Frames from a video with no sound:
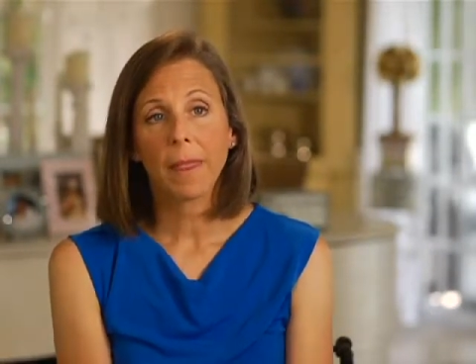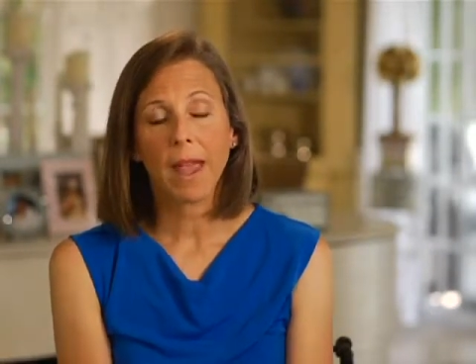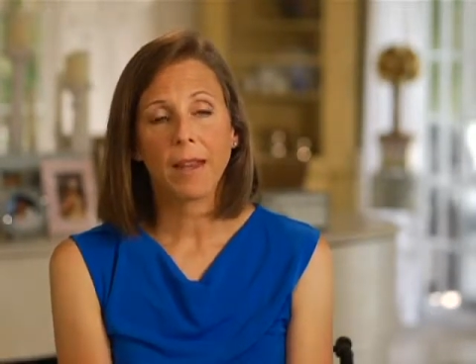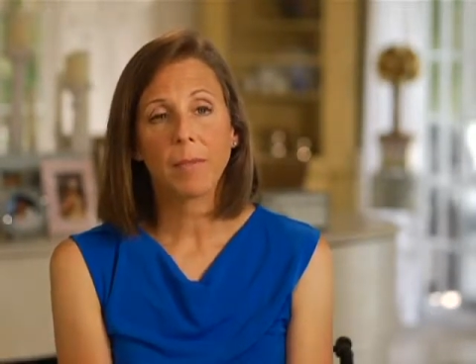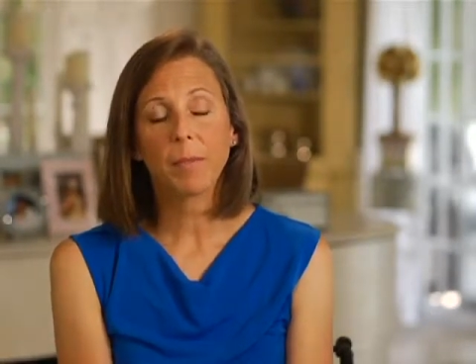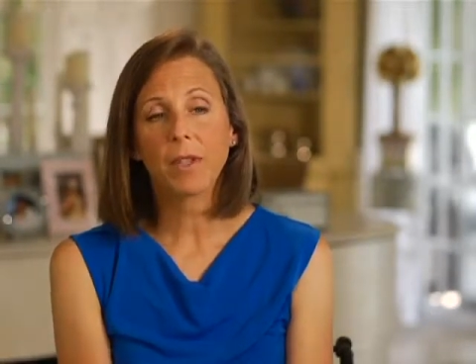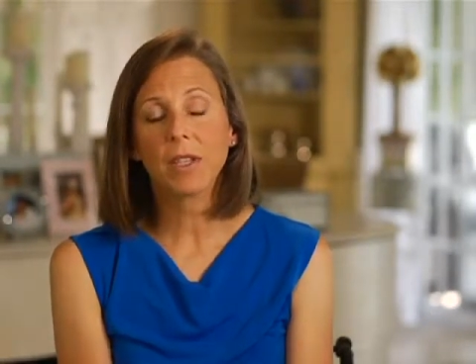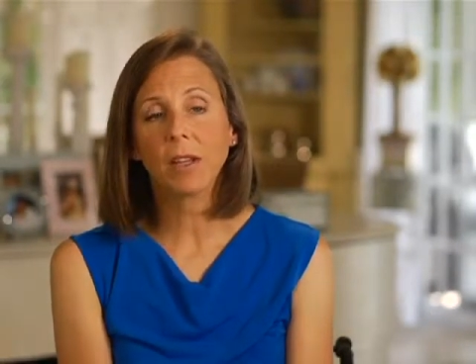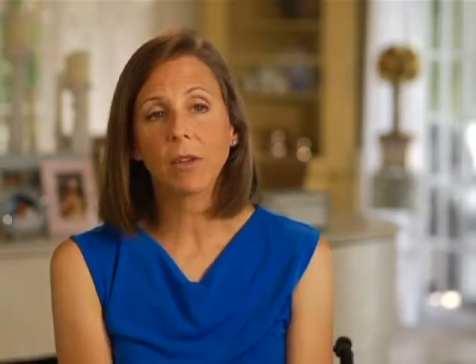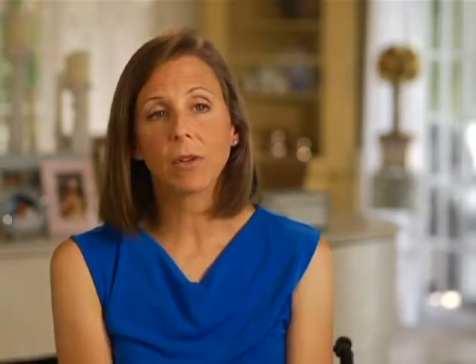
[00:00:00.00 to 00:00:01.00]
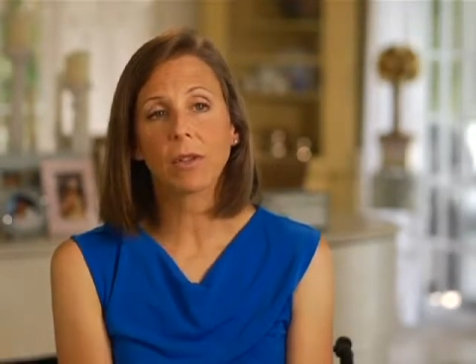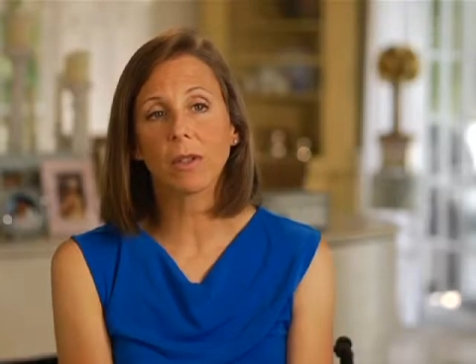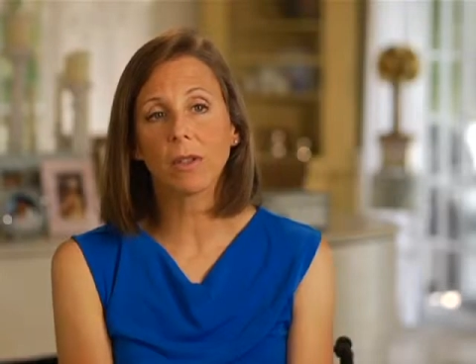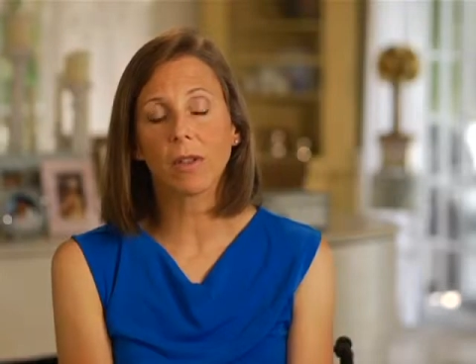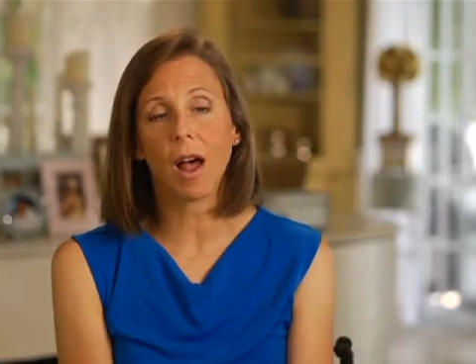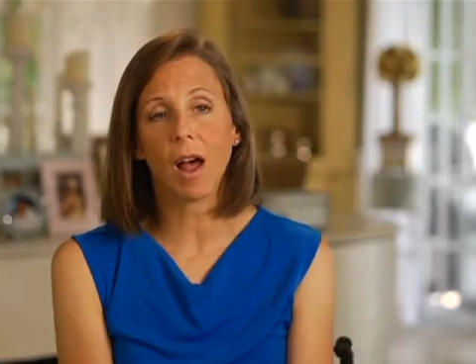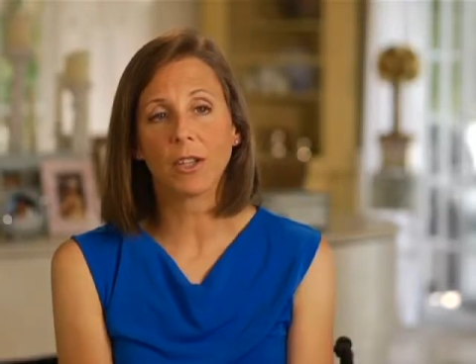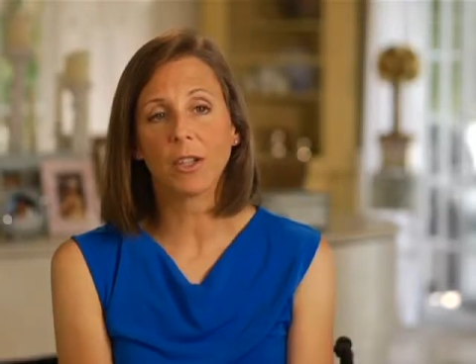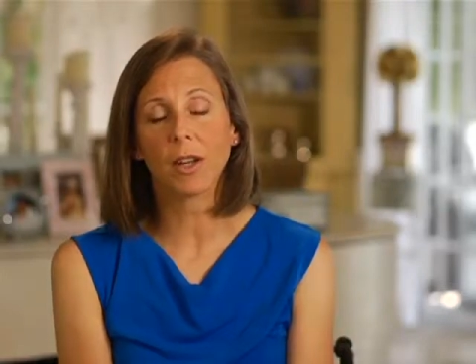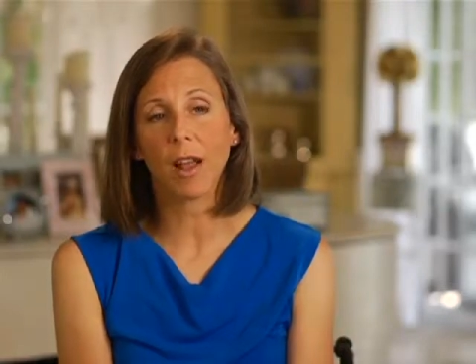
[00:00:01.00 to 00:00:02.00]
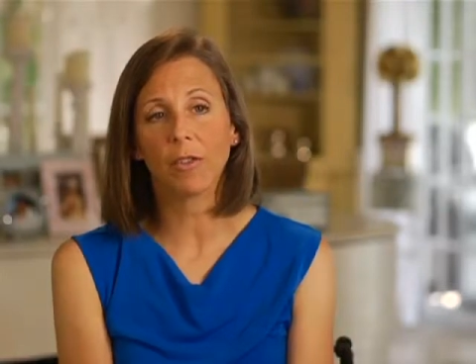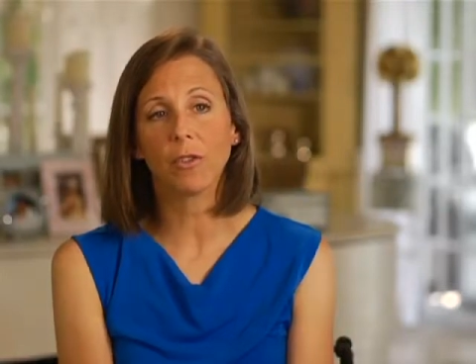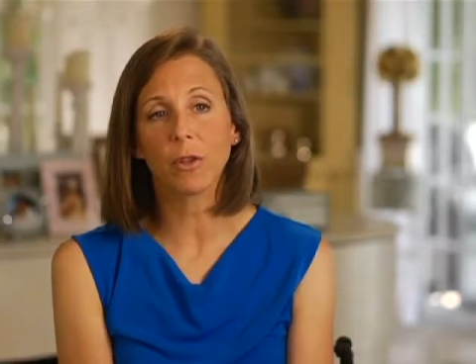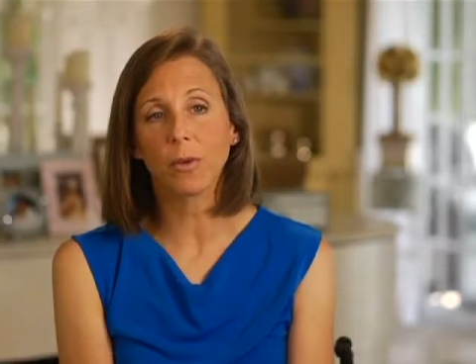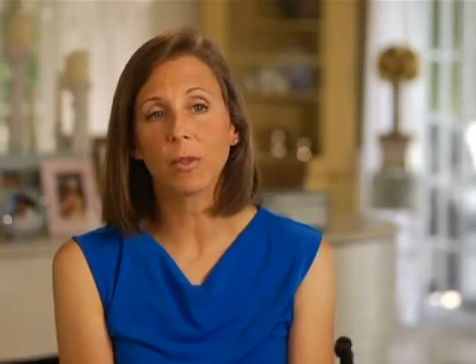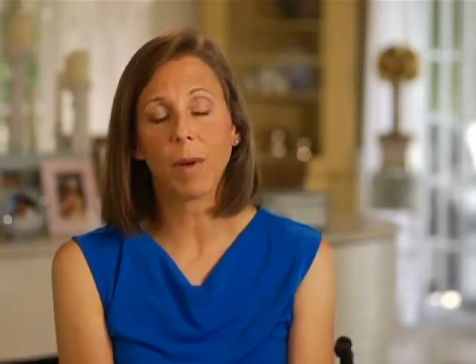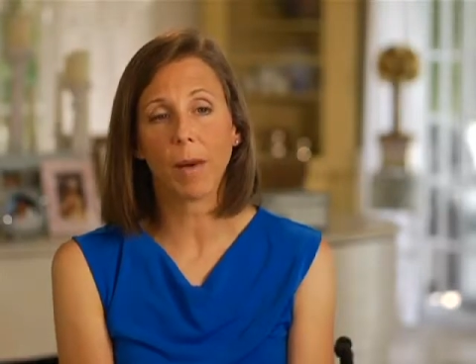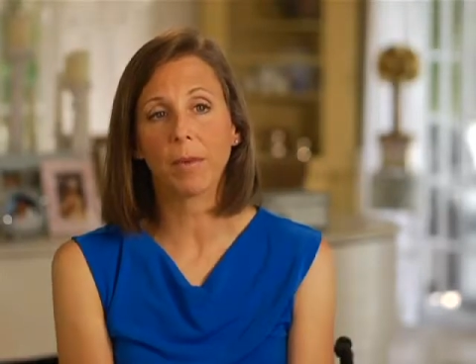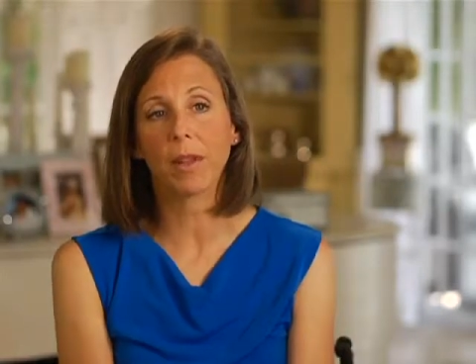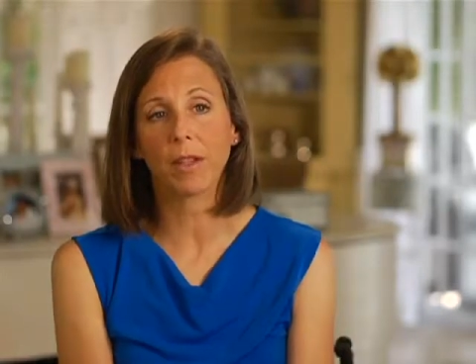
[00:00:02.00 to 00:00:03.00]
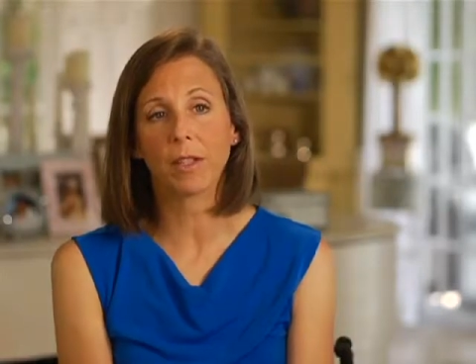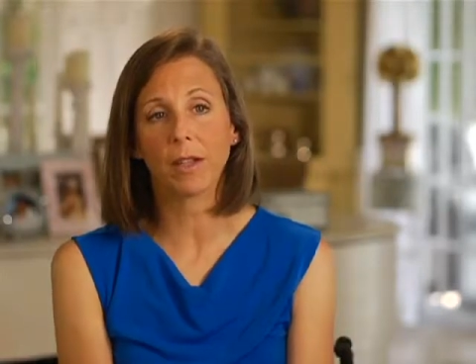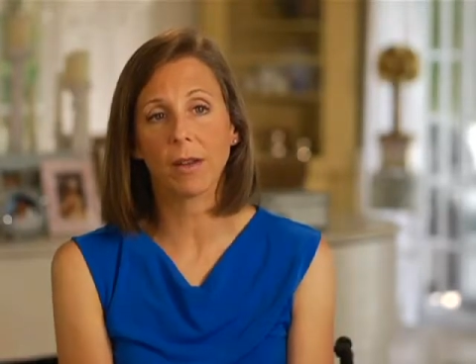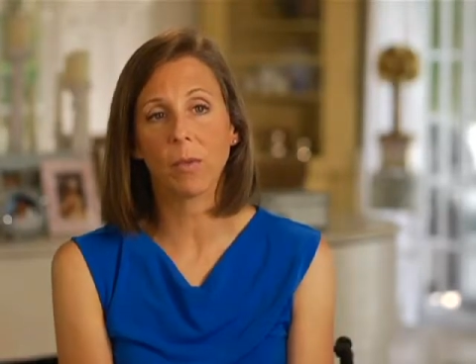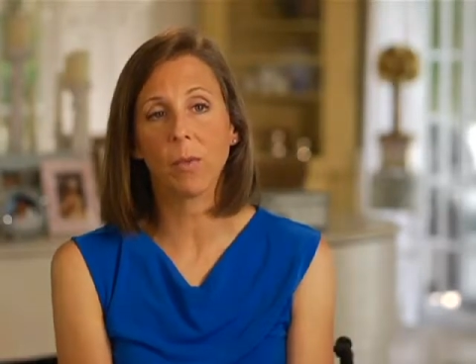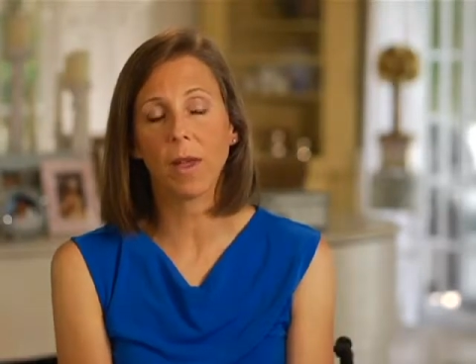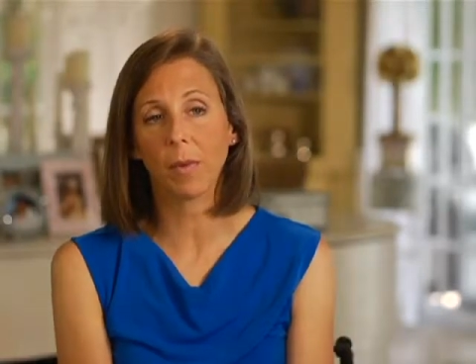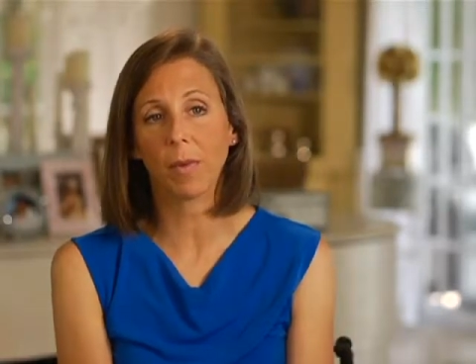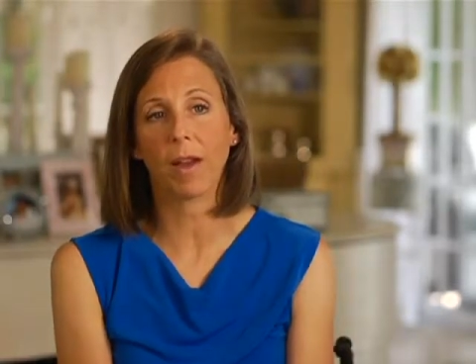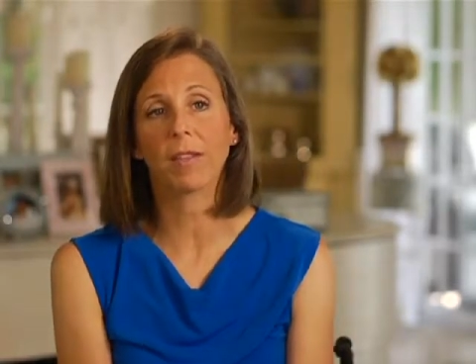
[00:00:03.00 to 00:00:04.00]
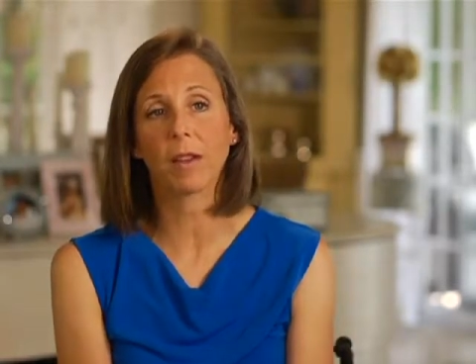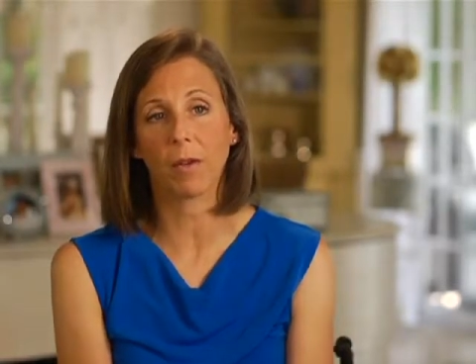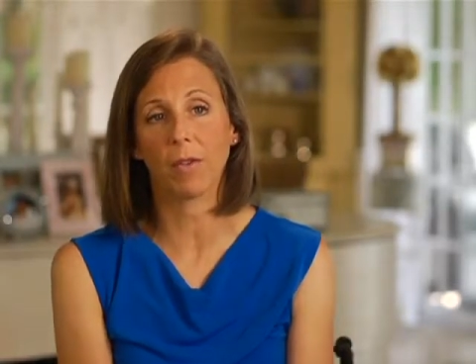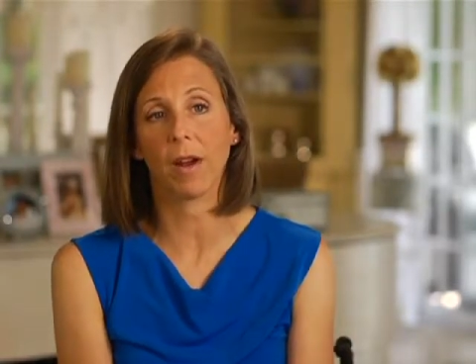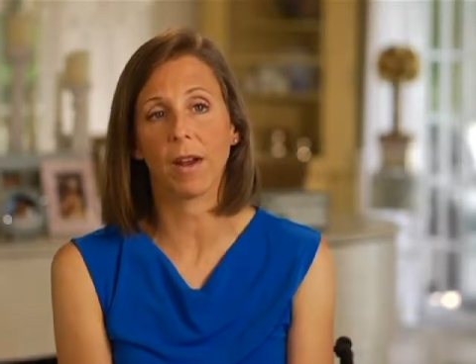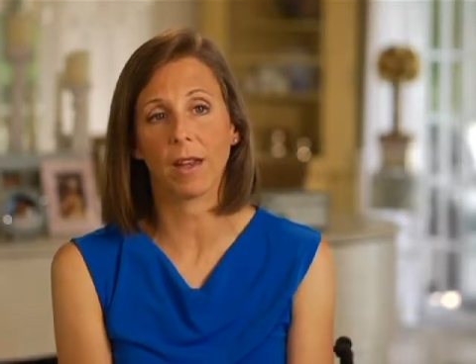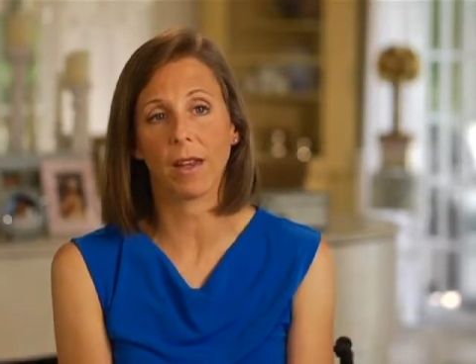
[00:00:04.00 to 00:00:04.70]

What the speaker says: and in particular the Ashkenazi Jewish population with breast and ovarian